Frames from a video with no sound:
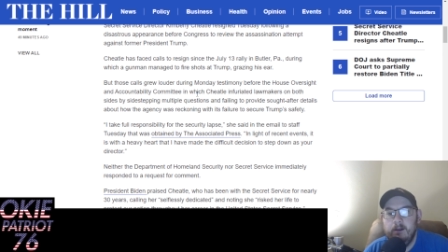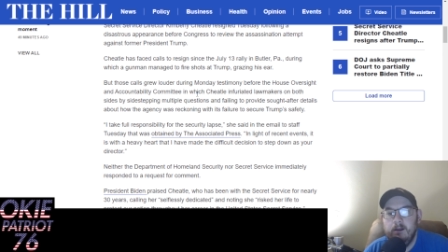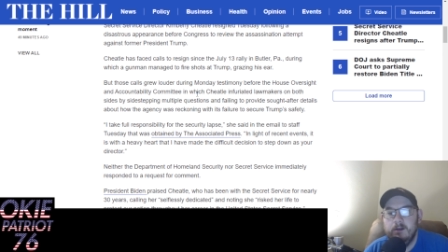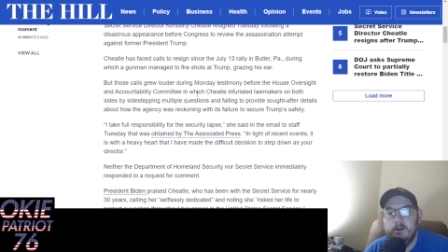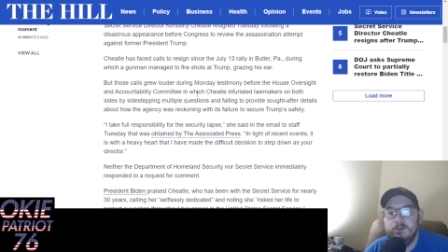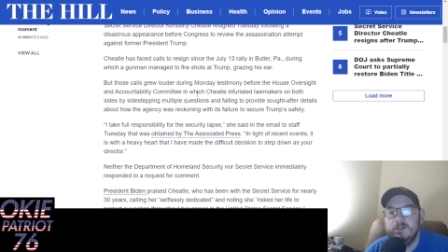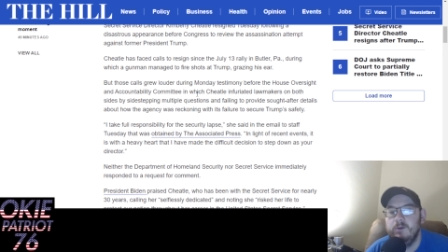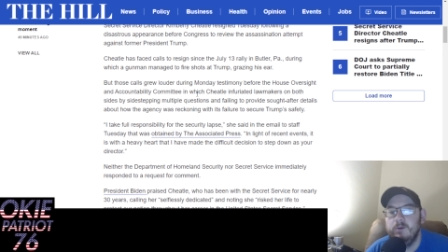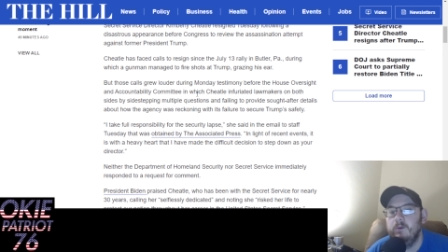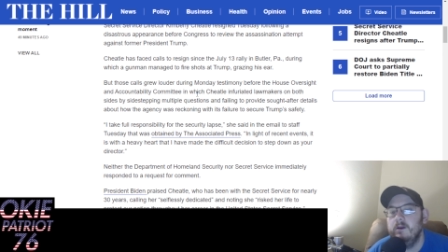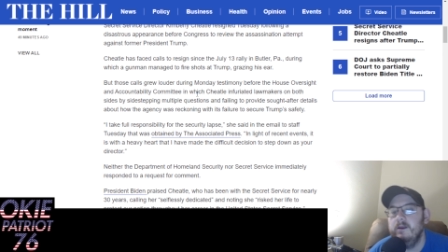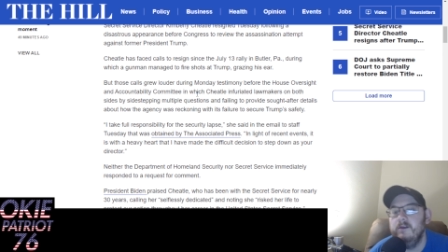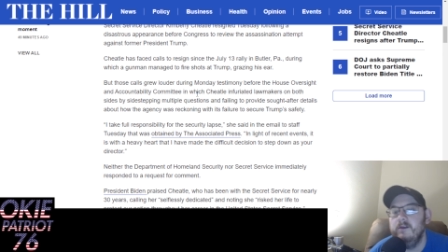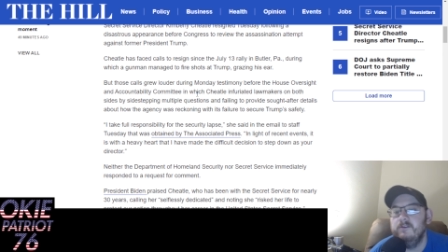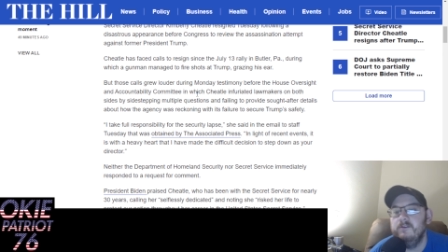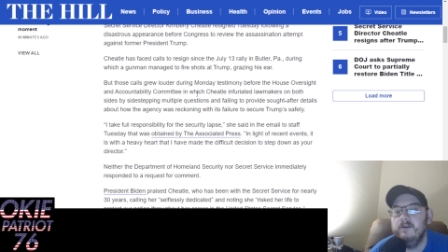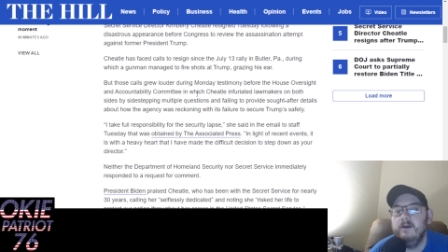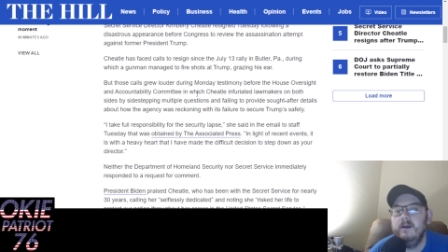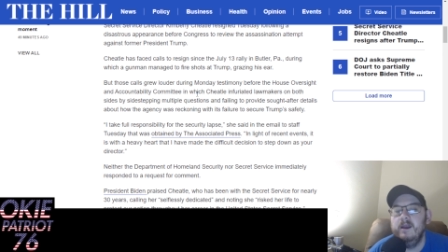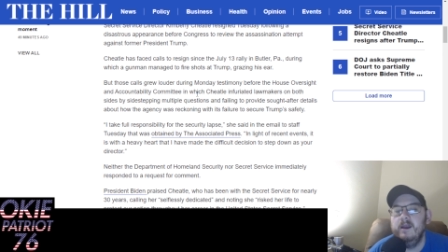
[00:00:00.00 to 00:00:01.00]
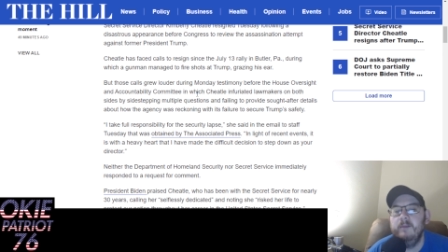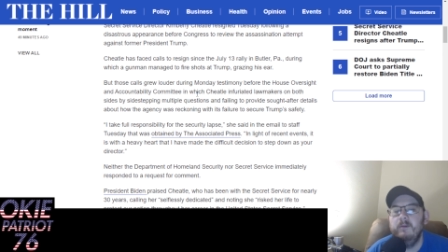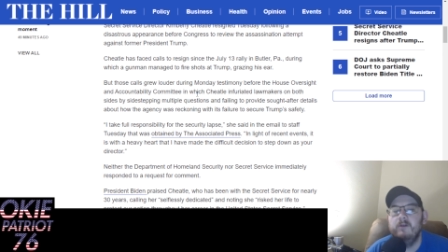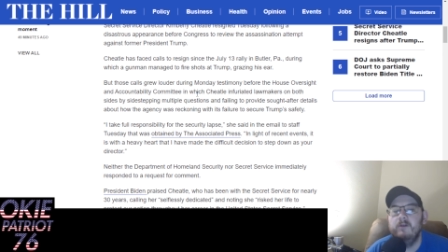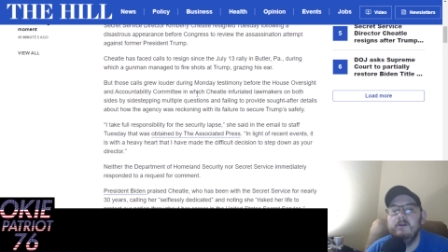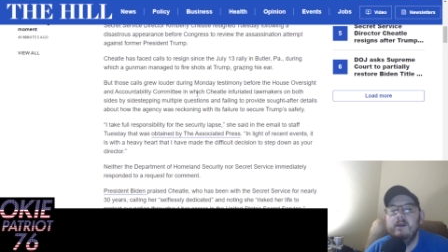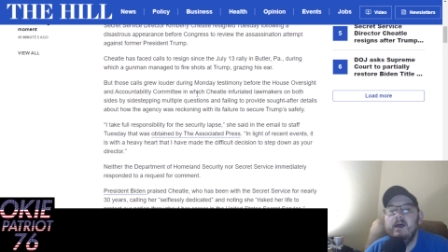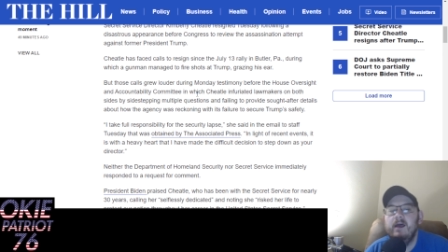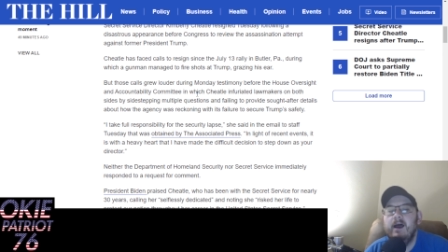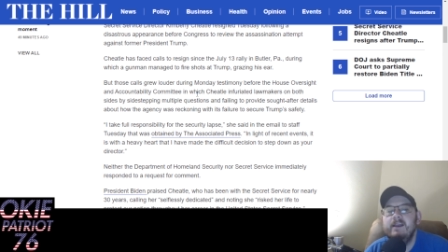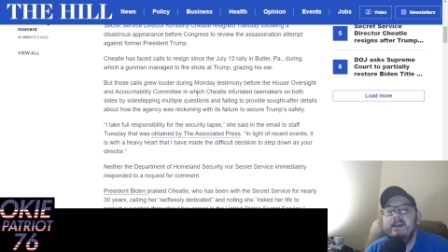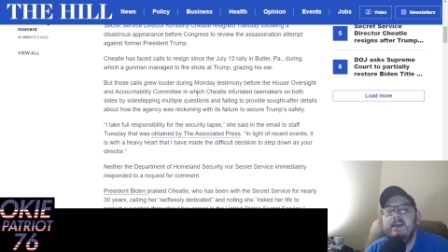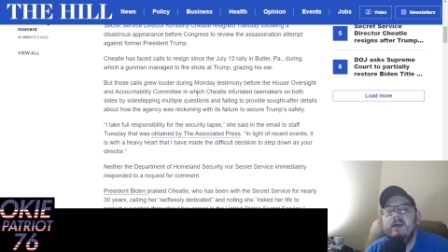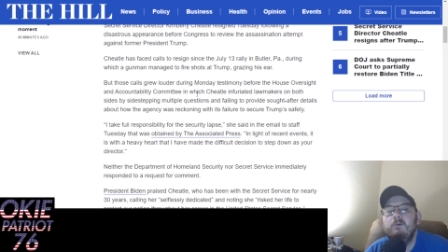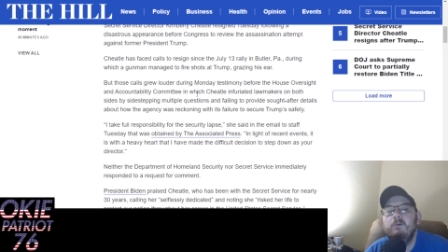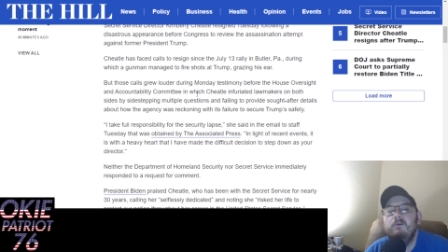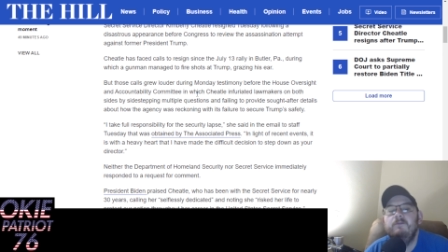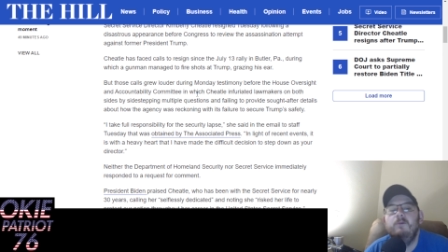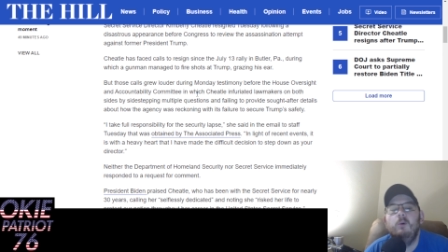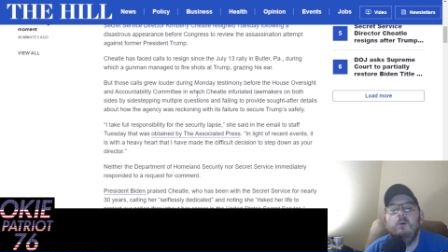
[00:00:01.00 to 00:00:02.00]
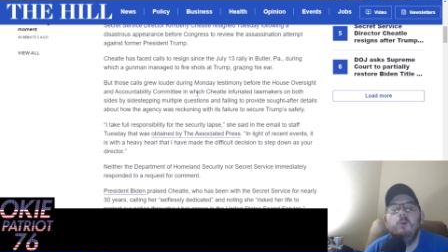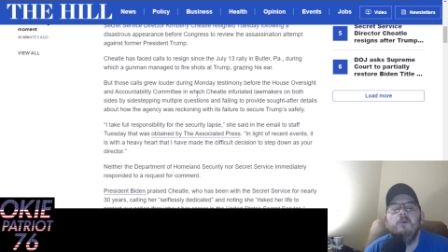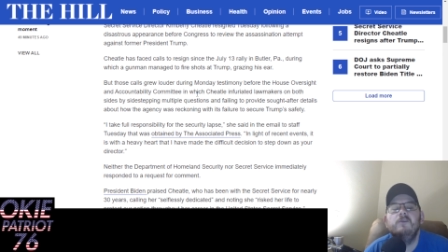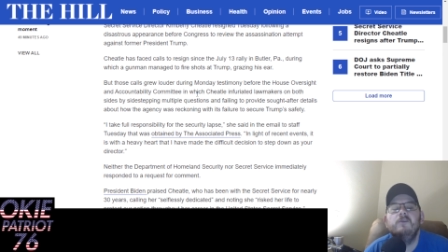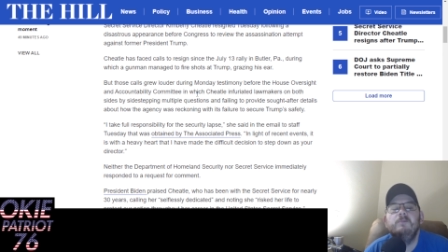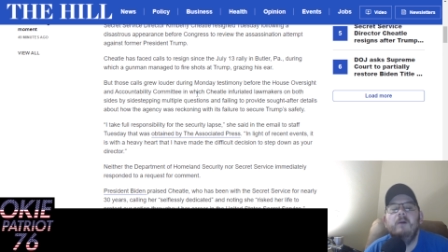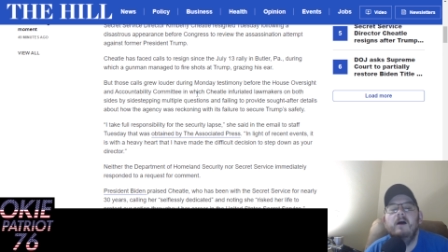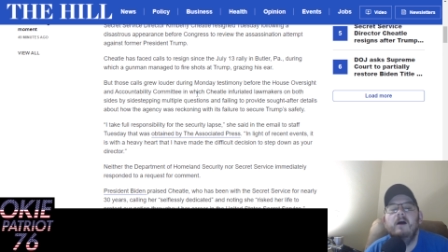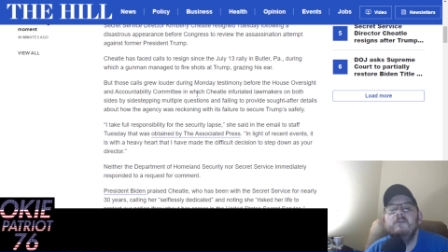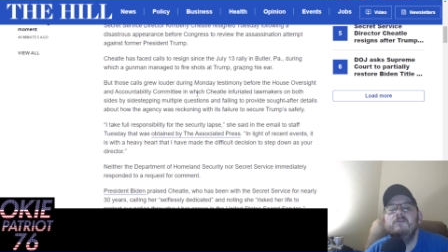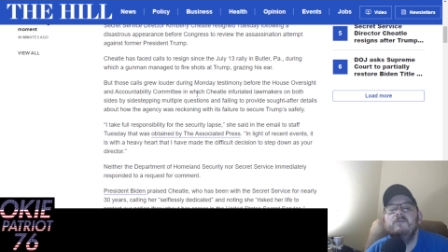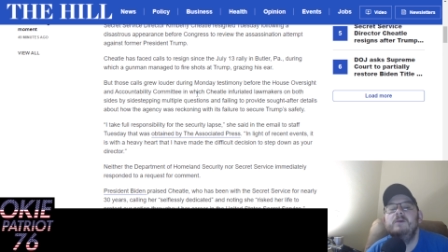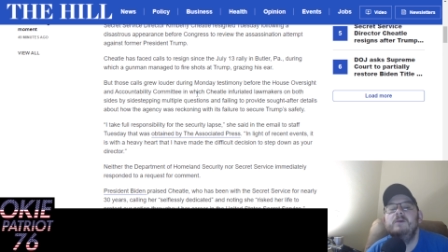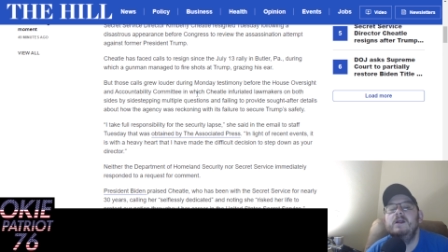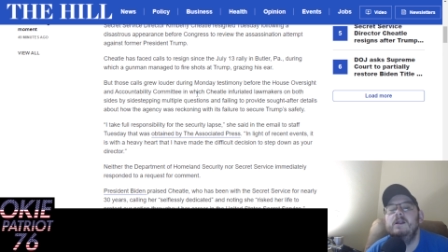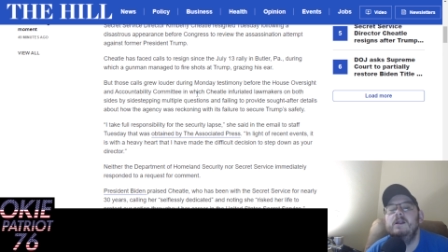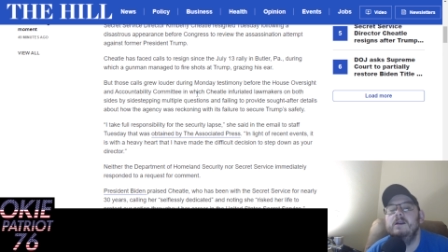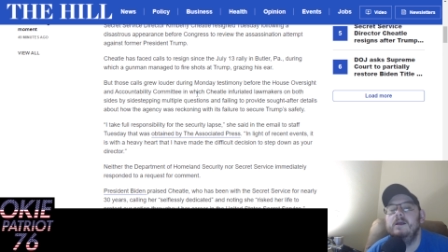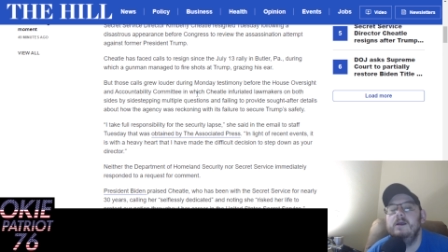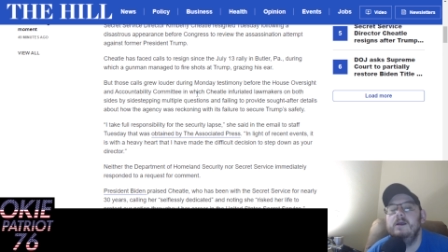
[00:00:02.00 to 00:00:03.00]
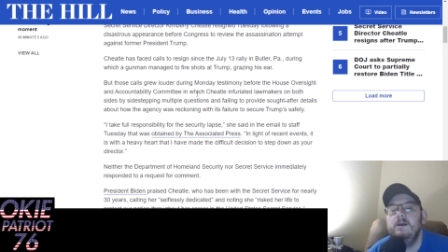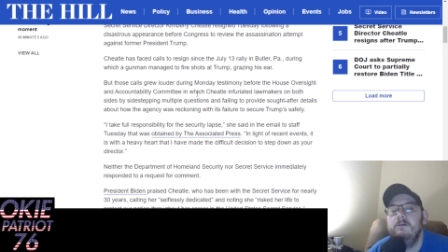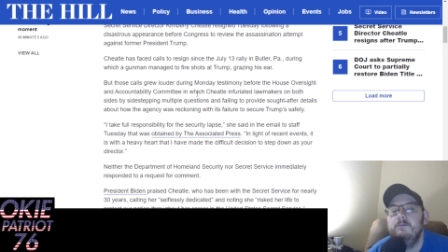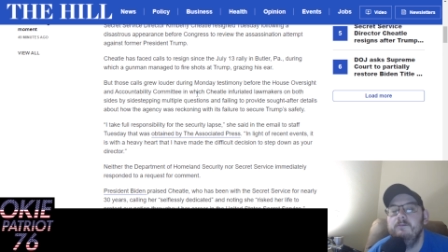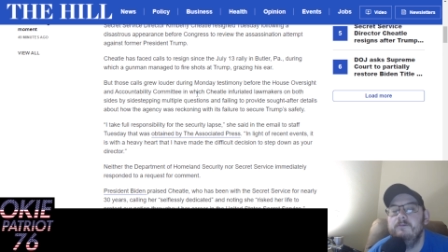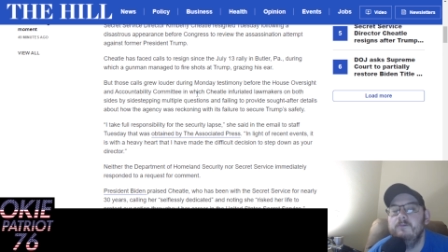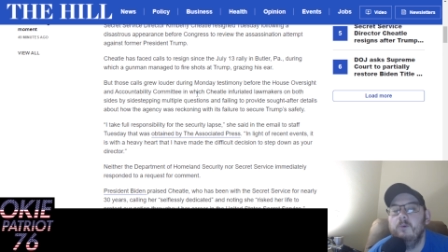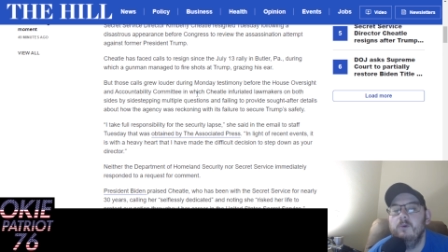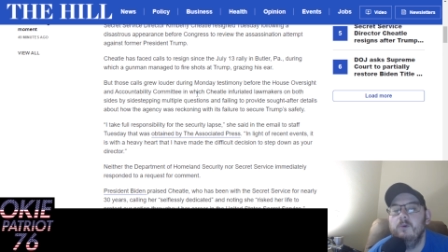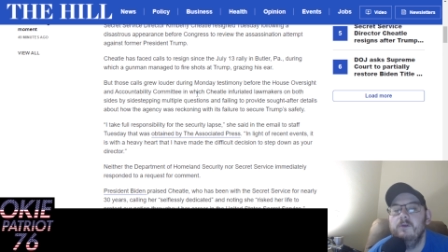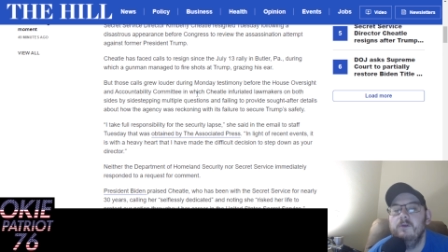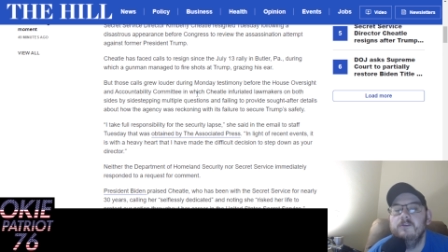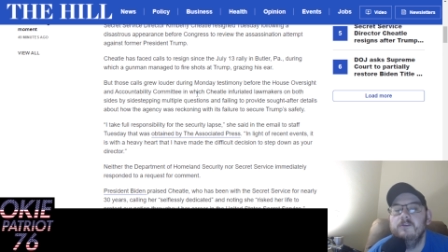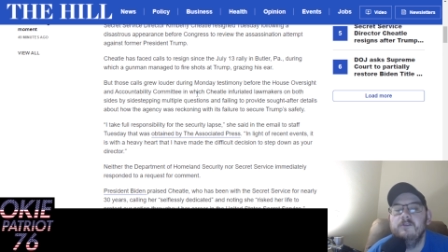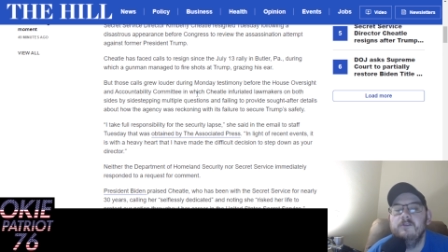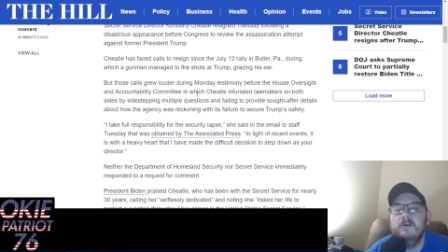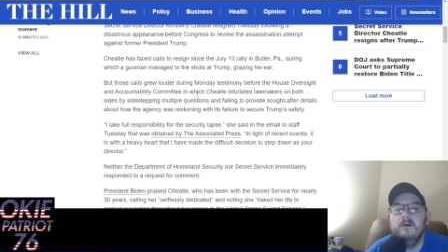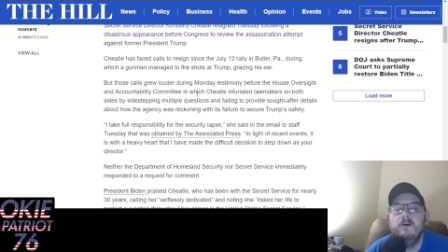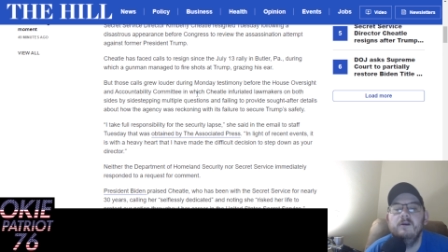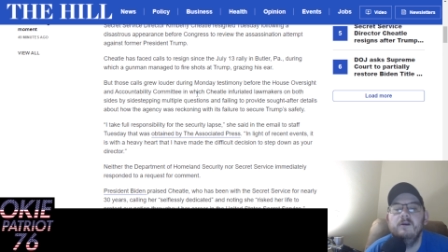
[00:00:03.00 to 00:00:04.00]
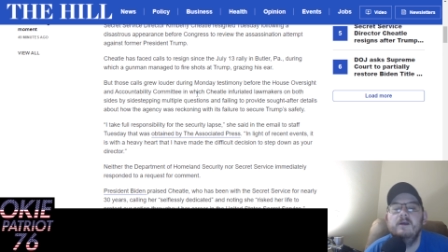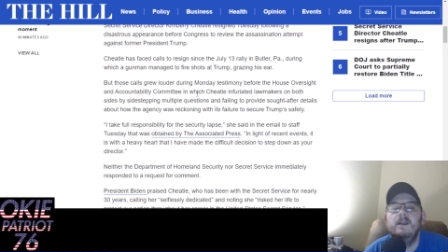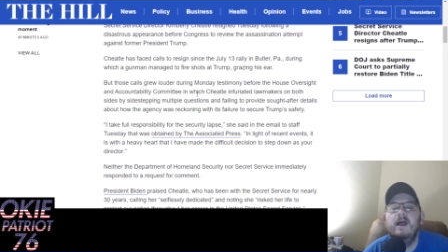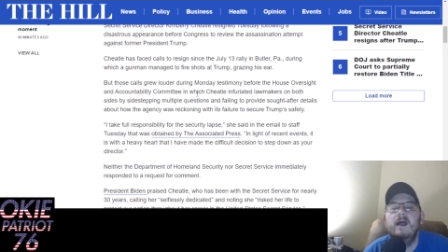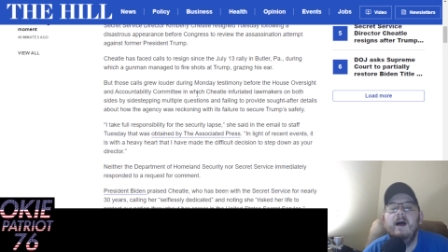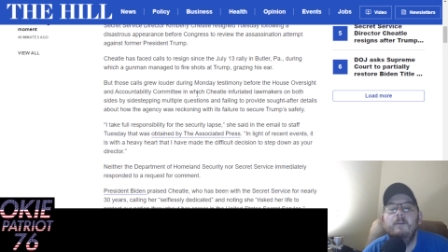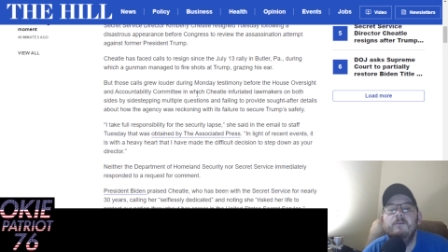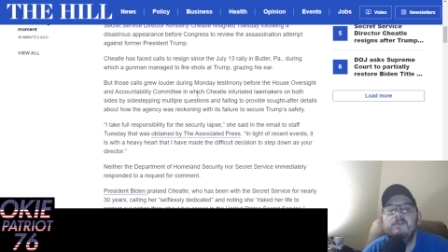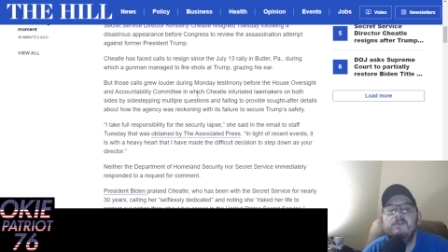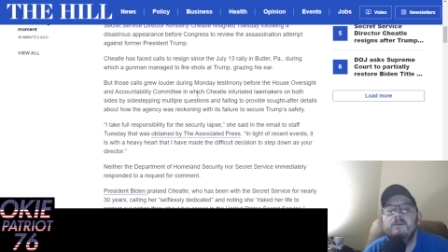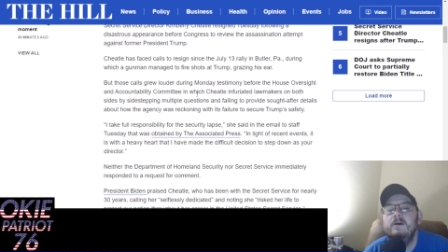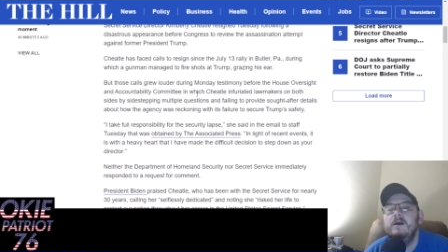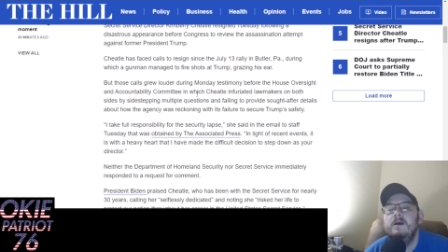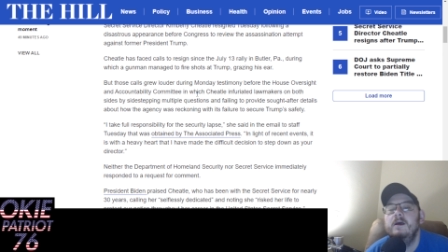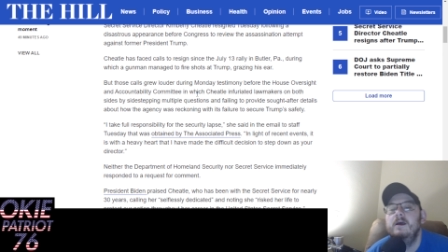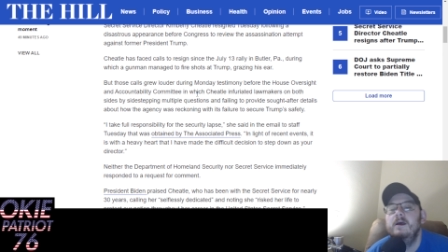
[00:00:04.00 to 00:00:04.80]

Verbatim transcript: She released in an email today, I take full responsibility for the security lapse.